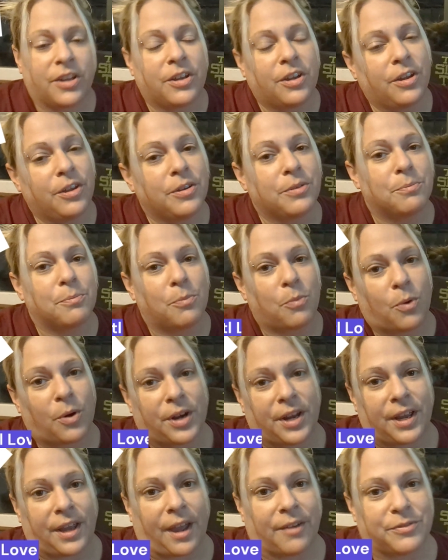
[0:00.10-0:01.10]
Good
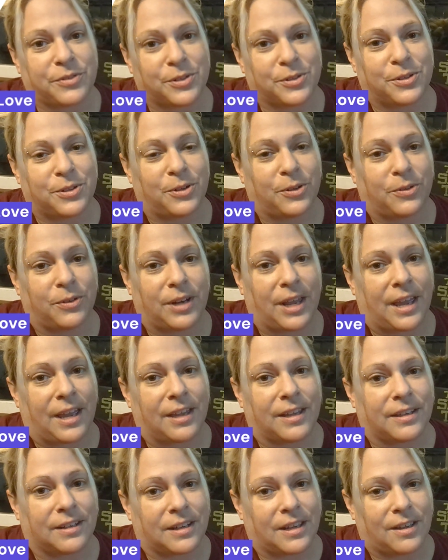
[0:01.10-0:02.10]
morning, afternoon,
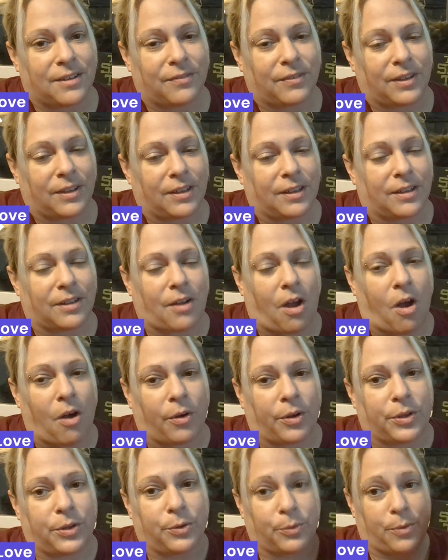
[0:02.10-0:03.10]
and evening,
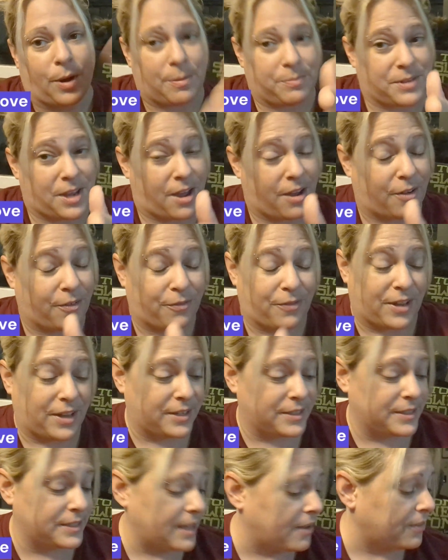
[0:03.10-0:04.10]
all you reptile
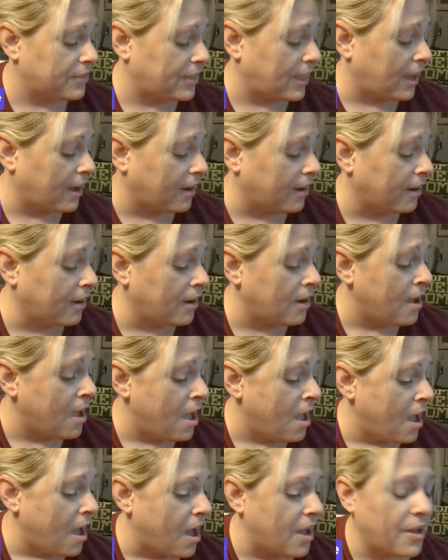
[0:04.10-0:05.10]
fans out there.
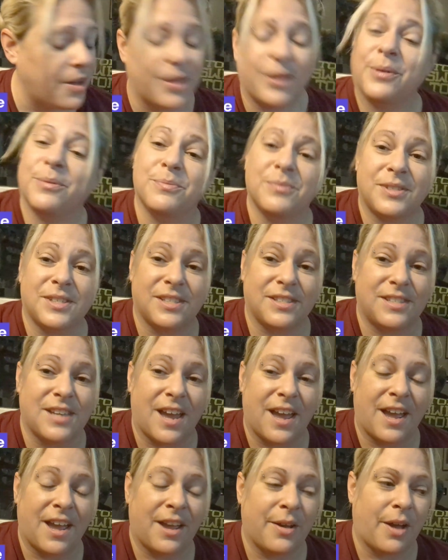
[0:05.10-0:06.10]
Um,
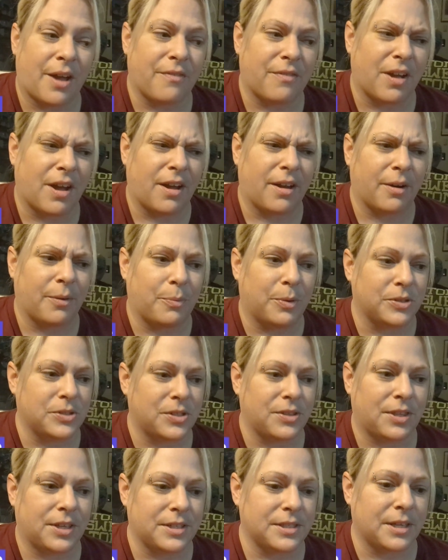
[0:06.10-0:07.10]
today, I've got a
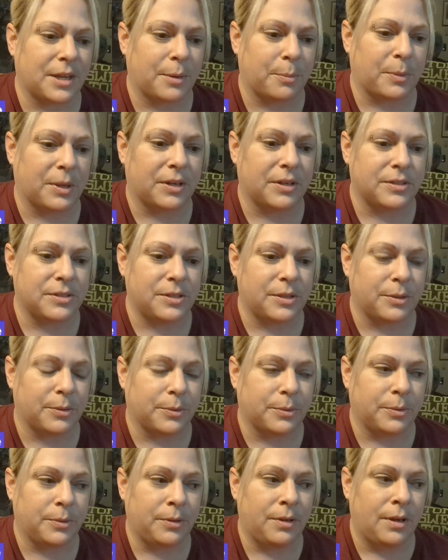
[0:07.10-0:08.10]
bunch of things that I'm going to
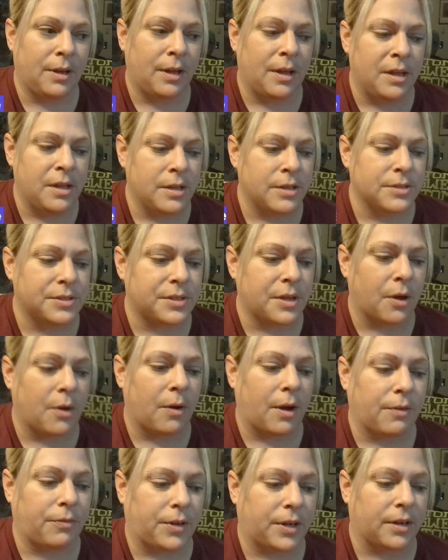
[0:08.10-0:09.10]
do.
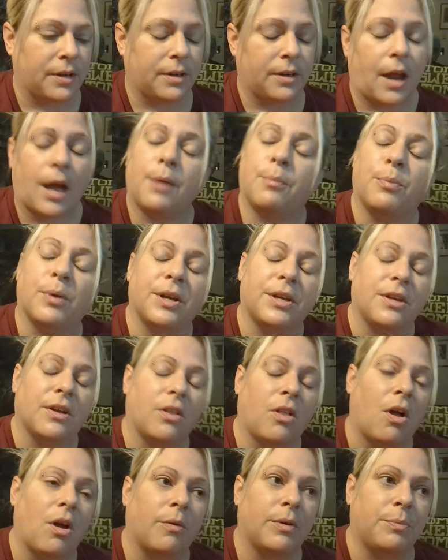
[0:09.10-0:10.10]
So, I figured I'd bring
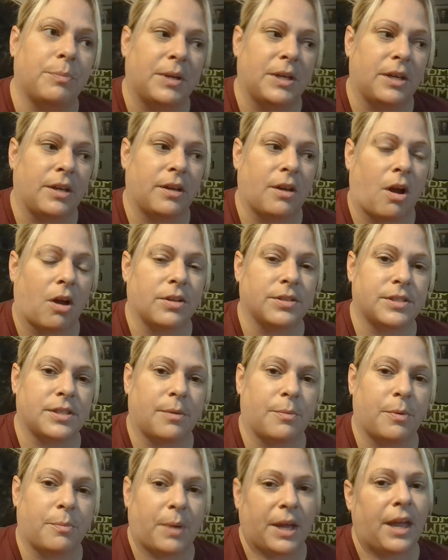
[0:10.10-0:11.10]
you along with me on
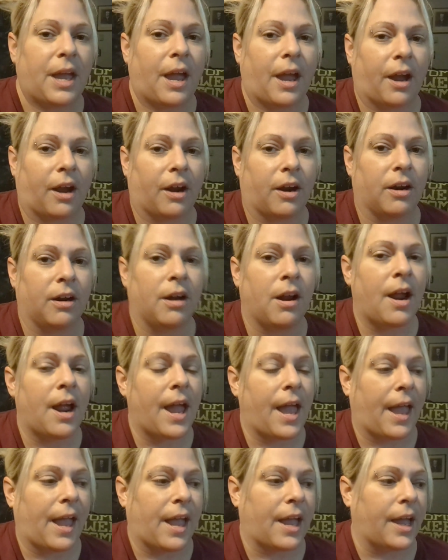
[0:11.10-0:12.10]
some of my care
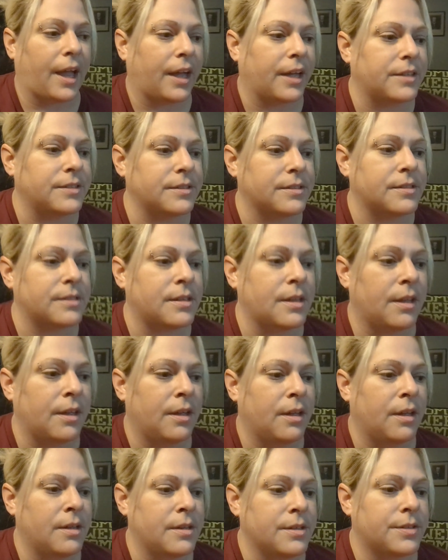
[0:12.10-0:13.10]
and
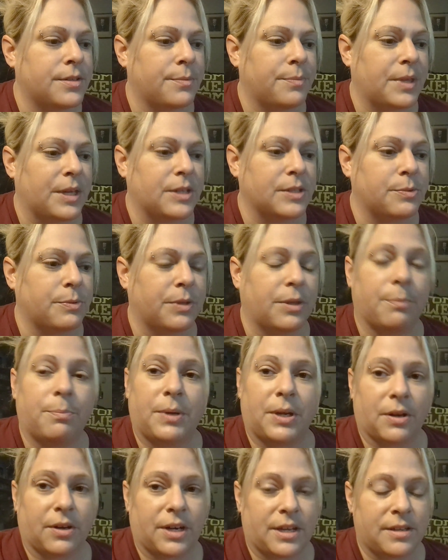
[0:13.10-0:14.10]
some things with the
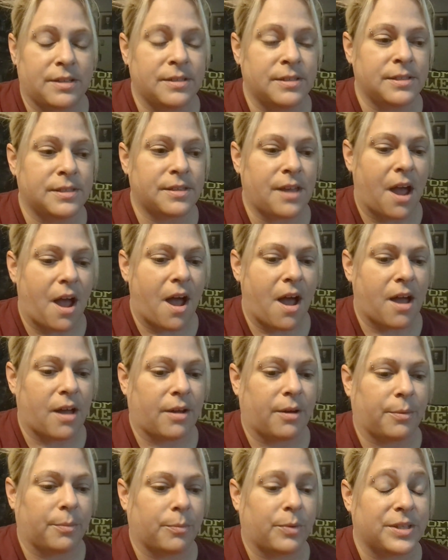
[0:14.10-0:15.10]
beardies.
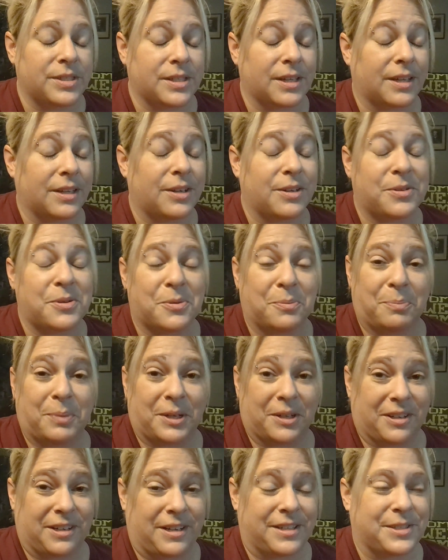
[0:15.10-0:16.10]
Um, we did get a new
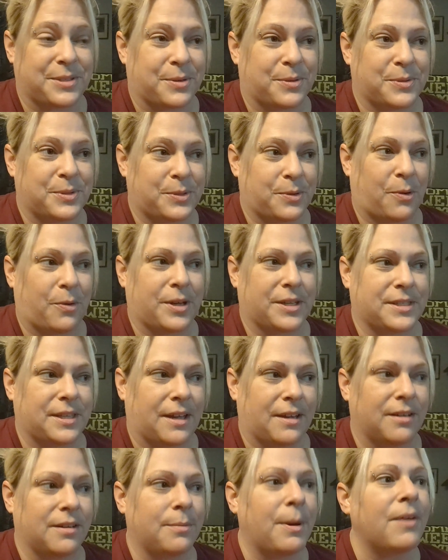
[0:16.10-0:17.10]
beardie, so I'm so
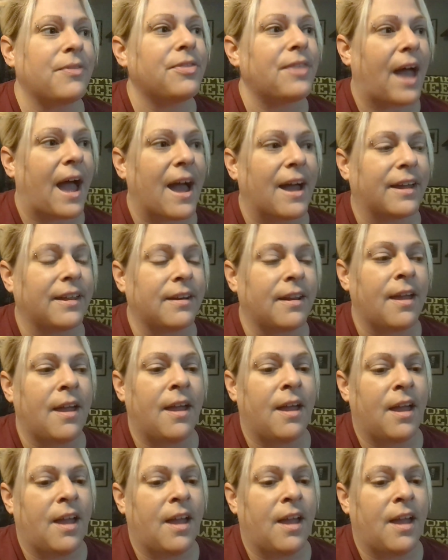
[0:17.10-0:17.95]
excited about that.